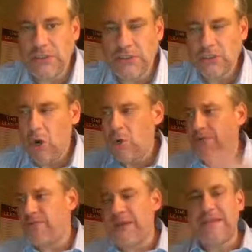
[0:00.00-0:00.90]
no
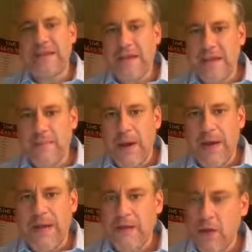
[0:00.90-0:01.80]
offending
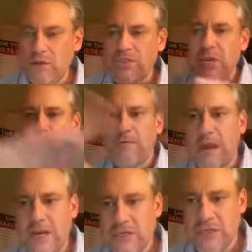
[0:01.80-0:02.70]
anybody, no
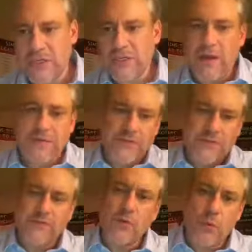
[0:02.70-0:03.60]
separation, lovers
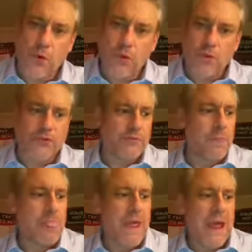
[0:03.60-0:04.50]
of the world,
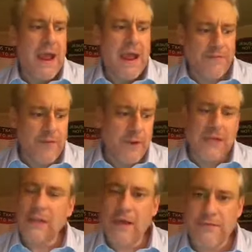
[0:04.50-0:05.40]

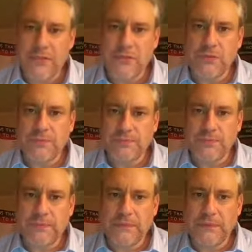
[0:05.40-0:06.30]
Everybody loves you.
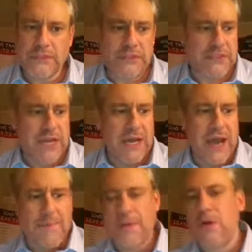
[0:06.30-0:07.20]
You're just that
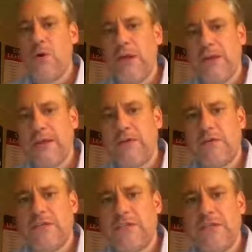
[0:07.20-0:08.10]
happy go lucky
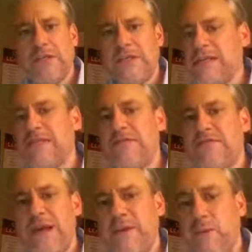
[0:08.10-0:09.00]
Christian that doesn't
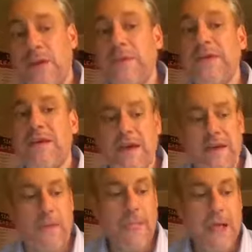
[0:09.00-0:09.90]
offend. Well, let me tell
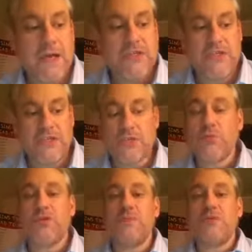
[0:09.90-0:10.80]
you, Jesus
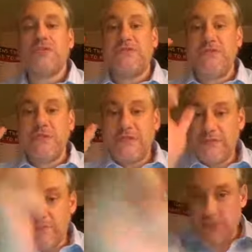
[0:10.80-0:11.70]
was the most offensive
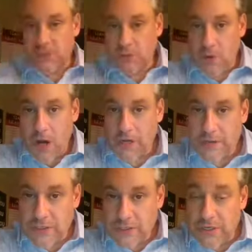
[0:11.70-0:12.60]
person to walk on
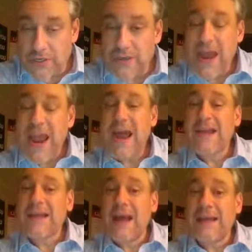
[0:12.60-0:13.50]
this earth, and
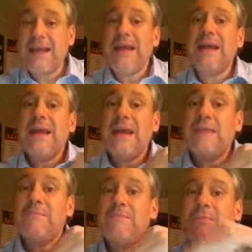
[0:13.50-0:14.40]
he got
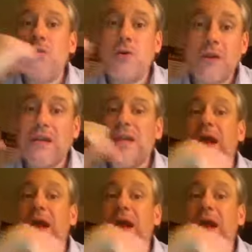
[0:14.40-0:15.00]
murdered. He